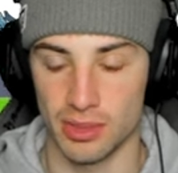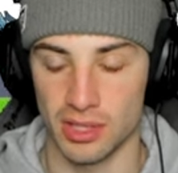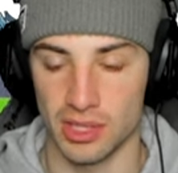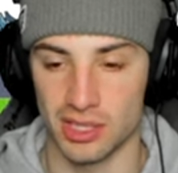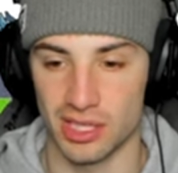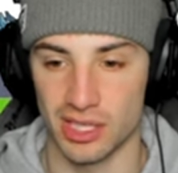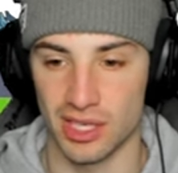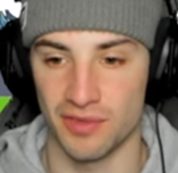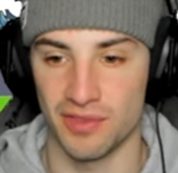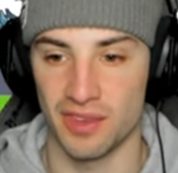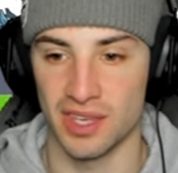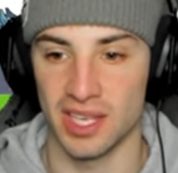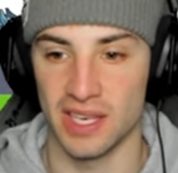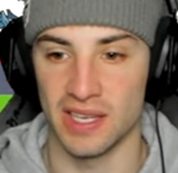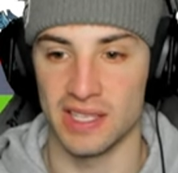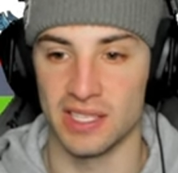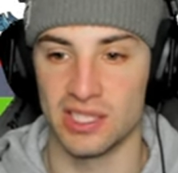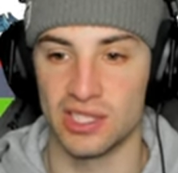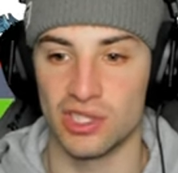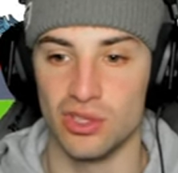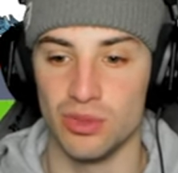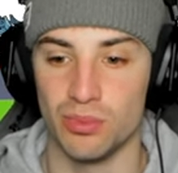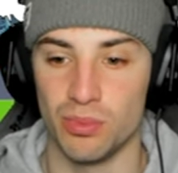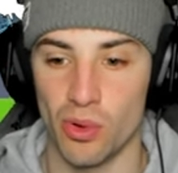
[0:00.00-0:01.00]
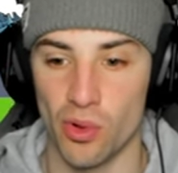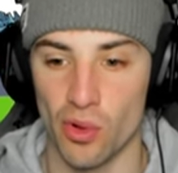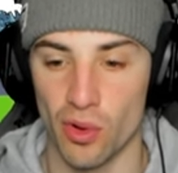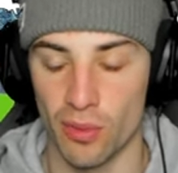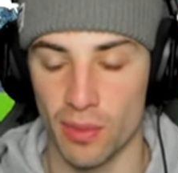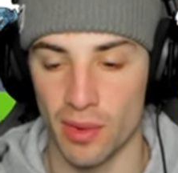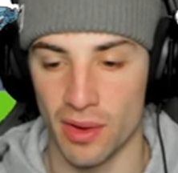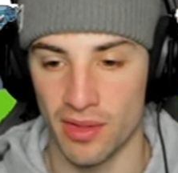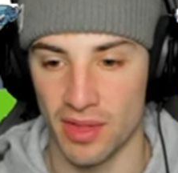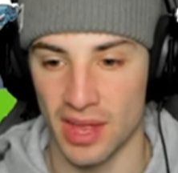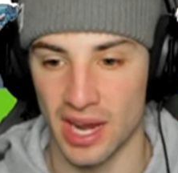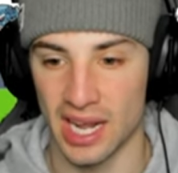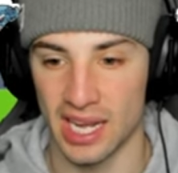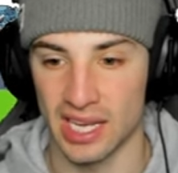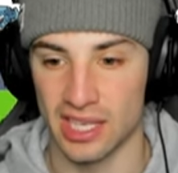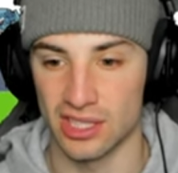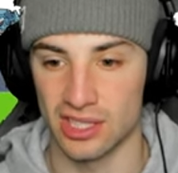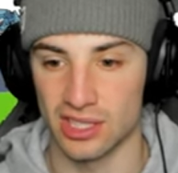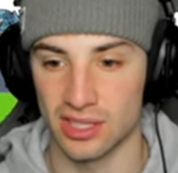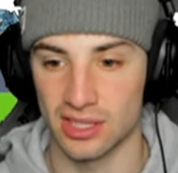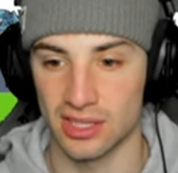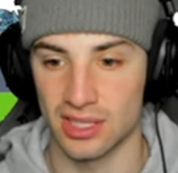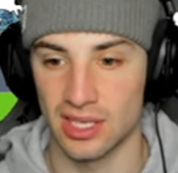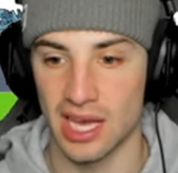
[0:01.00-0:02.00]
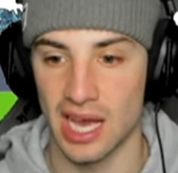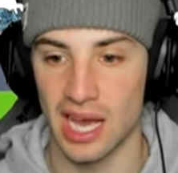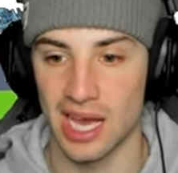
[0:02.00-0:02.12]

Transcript: because if it is two Pokemon that I can just